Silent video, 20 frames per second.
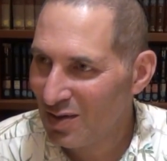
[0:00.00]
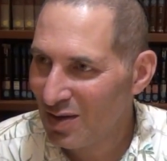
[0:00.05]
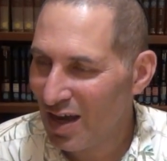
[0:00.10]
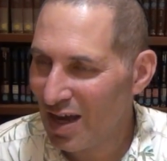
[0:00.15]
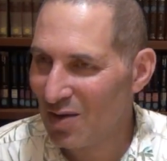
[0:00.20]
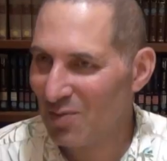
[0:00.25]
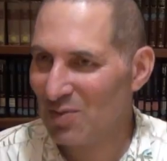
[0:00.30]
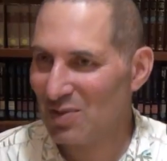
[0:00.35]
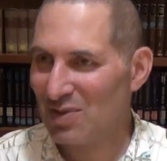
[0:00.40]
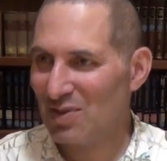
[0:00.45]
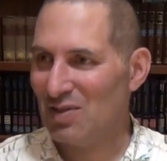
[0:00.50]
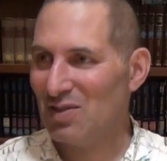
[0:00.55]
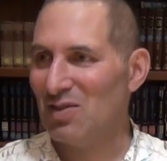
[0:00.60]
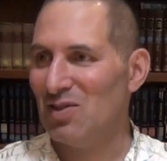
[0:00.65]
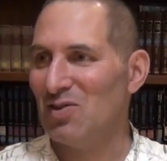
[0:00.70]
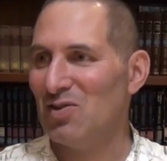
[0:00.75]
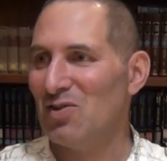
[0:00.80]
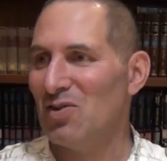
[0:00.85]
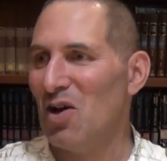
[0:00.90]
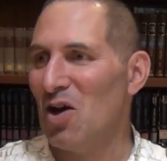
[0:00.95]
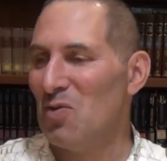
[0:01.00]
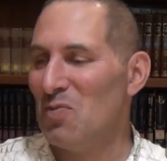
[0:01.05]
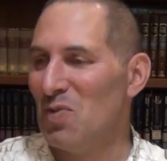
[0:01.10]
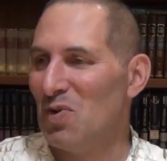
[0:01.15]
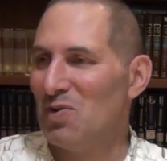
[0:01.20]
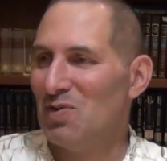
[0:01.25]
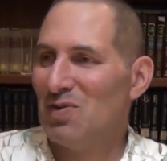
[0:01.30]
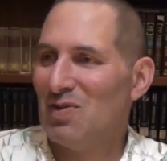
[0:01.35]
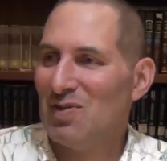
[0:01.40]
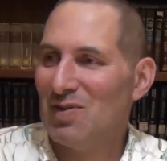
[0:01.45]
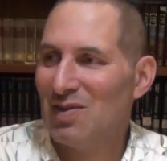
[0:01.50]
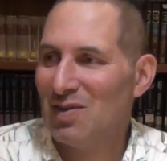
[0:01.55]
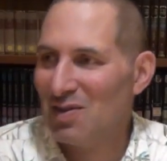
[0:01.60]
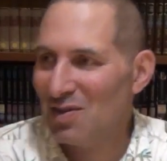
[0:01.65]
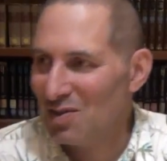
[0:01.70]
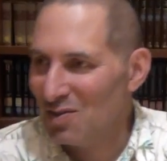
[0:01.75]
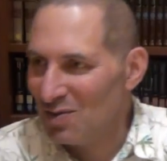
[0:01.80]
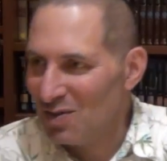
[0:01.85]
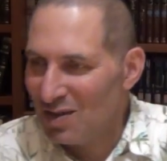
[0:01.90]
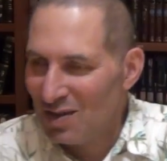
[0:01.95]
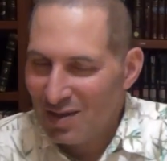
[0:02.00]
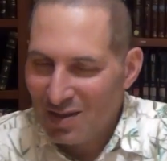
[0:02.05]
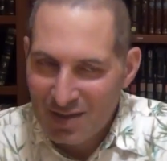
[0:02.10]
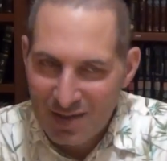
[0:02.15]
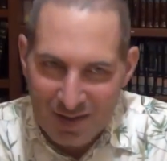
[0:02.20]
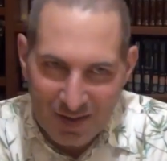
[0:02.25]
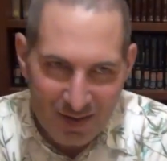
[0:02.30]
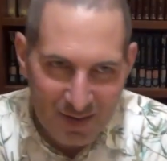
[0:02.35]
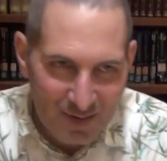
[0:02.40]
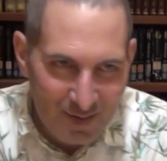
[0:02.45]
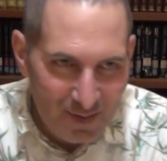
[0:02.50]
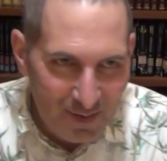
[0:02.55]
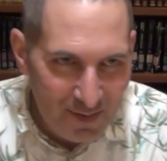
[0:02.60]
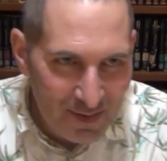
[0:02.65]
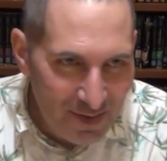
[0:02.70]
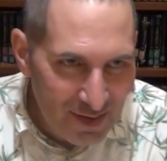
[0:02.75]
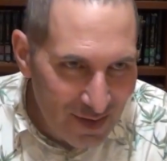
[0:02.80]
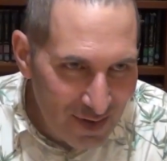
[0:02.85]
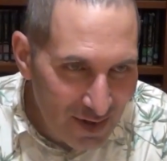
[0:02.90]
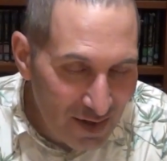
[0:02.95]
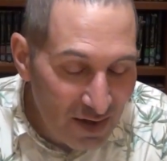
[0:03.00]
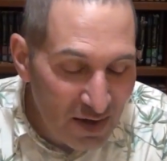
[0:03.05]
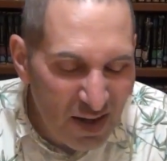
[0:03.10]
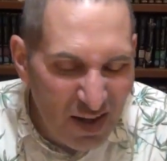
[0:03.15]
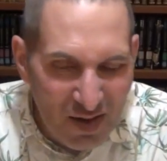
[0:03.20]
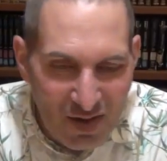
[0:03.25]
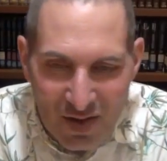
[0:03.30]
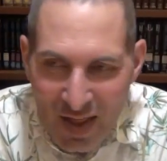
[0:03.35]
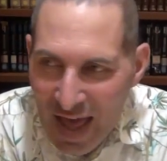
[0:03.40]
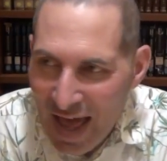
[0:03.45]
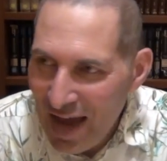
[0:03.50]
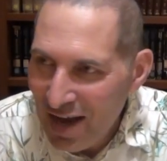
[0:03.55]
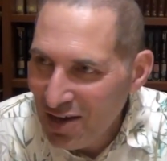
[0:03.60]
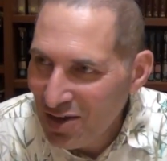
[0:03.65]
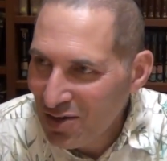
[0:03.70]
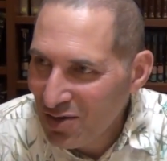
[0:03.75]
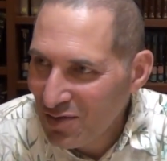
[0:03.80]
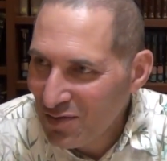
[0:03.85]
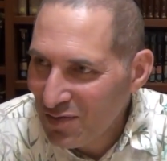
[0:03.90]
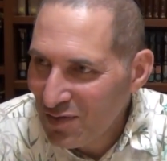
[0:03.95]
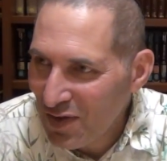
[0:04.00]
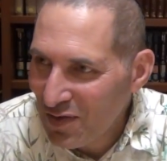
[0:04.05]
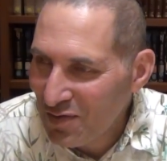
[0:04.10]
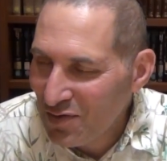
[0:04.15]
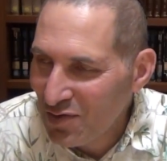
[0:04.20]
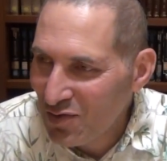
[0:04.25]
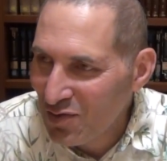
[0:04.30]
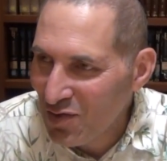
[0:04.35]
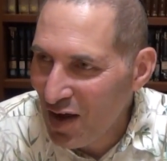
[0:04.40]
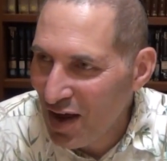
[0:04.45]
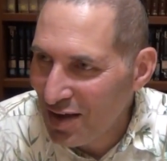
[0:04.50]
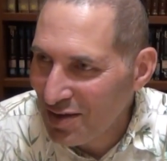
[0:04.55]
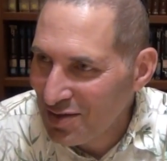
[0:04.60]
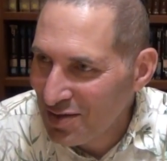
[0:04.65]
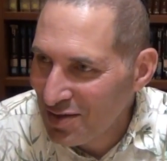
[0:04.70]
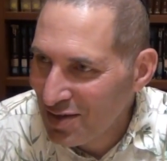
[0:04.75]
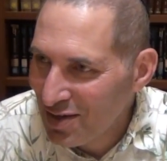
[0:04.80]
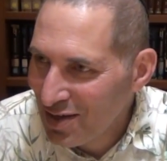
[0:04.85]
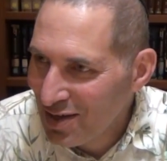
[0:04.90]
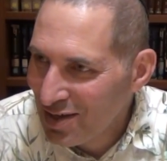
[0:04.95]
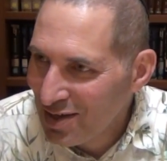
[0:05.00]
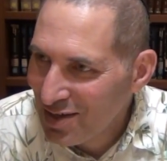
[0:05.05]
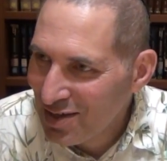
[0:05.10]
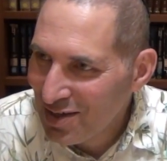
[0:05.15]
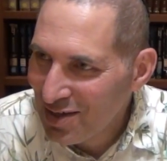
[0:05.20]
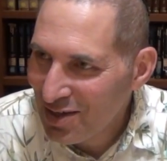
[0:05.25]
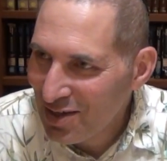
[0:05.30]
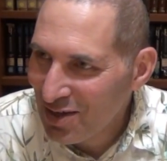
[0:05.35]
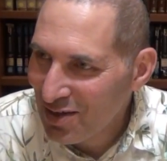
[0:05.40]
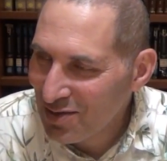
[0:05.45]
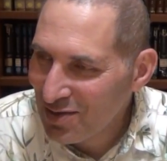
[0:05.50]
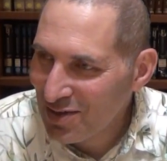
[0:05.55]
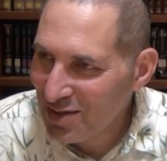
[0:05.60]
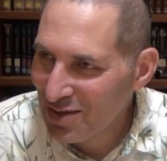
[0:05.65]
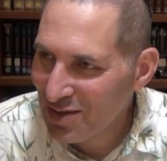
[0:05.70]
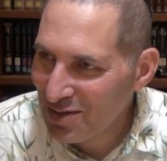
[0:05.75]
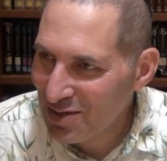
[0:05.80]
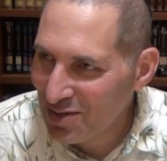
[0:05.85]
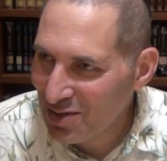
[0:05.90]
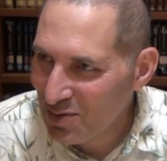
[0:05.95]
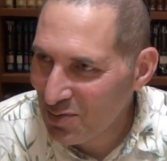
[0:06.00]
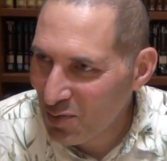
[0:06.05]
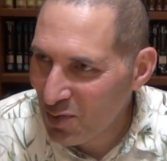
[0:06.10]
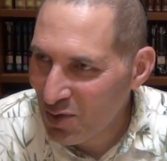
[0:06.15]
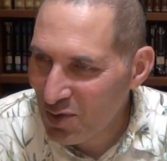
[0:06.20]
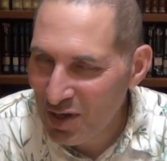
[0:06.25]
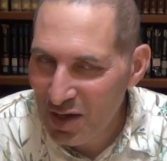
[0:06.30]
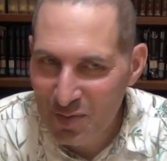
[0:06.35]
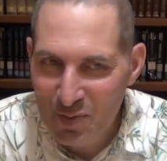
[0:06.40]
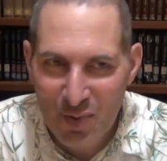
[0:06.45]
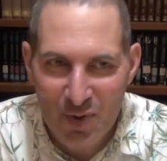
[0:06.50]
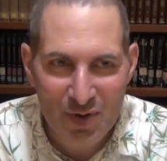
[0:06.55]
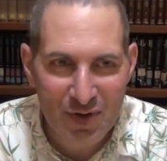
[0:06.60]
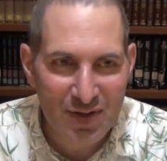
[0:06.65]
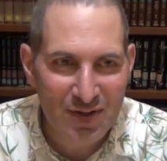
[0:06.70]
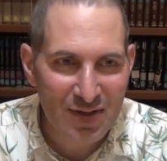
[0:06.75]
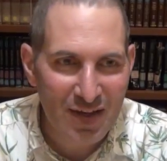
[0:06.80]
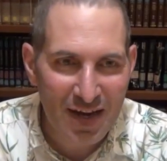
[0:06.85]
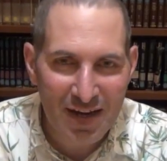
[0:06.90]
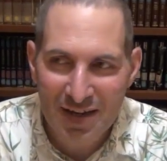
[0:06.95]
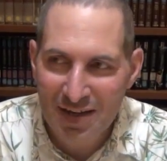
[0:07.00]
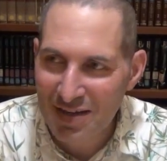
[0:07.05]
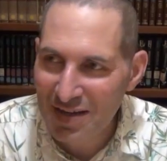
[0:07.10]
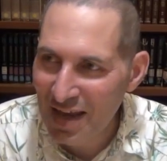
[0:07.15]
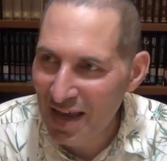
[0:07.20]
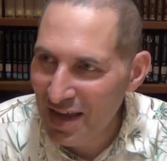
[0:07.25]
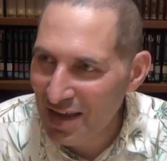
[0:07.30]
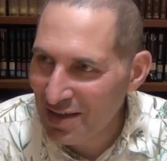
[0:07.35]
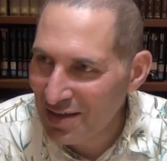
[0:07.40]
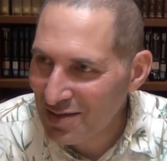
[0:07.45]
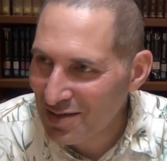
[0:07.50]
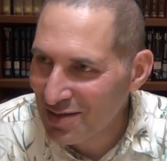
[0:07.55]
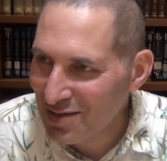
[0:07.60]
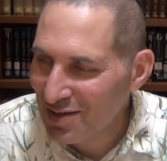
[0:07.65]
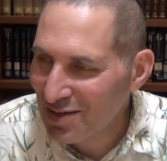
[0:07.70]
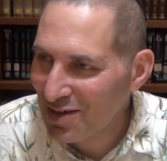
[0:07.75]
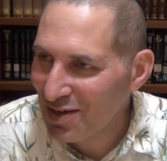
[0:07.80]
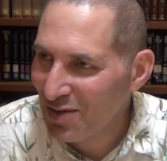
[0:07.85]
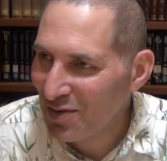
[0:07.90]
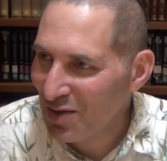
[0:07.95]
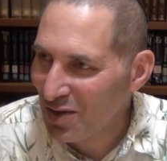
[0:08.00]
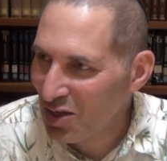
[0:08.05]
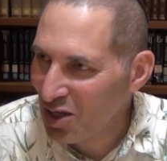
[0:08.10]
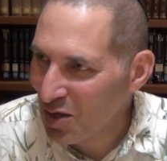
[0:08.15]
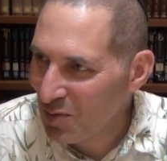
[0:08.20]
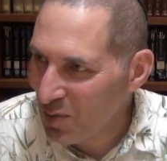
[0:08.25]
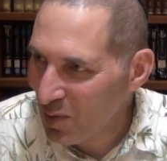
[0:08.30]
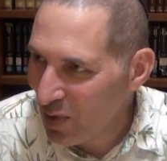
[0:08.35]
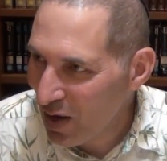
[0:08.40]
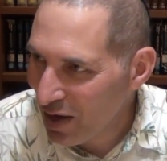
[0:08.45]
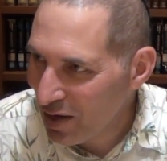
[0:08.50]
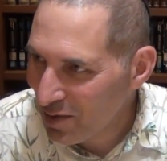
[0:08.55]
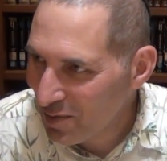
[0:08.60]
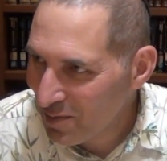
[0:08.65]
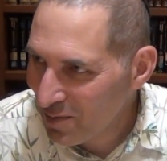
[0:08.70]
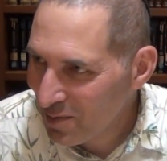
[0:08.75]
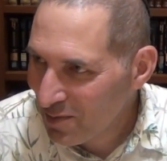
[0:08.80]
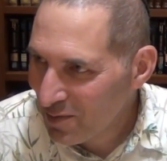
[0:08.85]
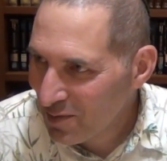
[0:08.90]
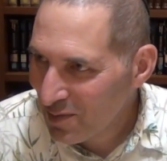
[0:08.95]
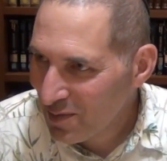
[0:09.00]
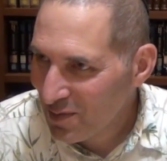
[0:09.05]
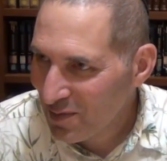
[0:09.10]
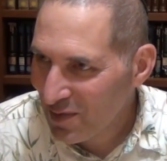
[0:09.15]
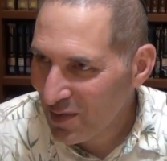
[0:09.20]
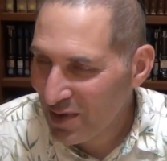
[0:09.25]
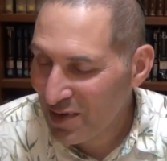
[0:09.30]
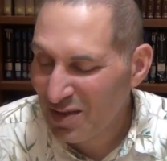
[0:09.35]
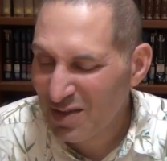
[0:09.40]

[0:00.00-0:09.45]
And it was considered almost, a lack of trust, to work on putting a second day's, income away. Right?